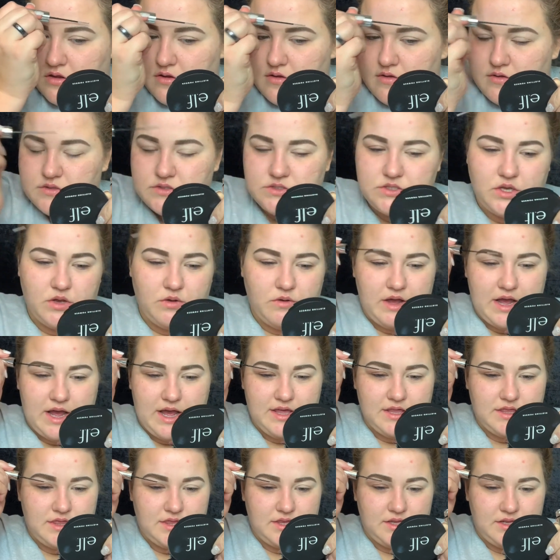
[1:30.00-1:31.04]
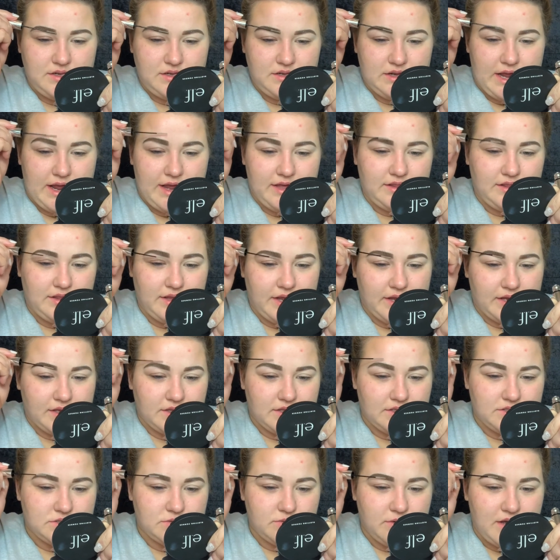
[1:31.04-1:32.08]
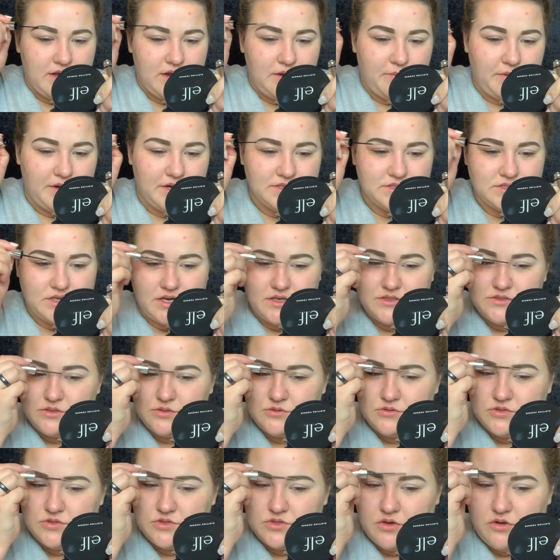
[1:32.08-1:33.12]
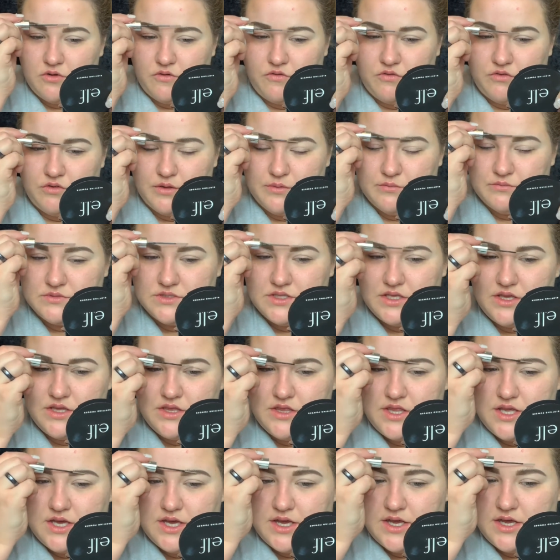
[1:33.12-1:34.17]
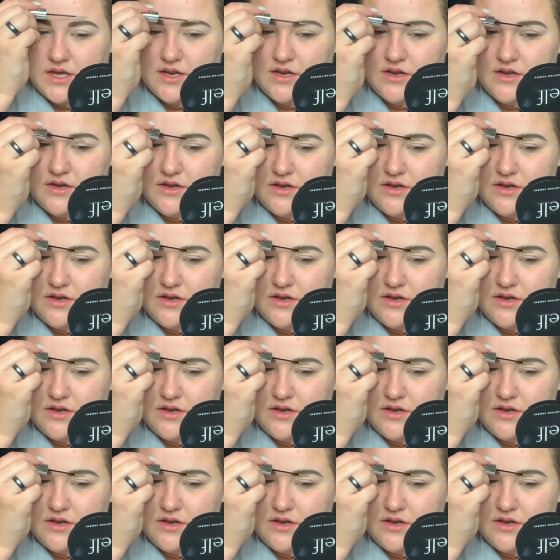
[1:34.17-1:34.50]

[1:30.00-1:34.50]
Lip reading: So I like this one, but it's also so flimsy that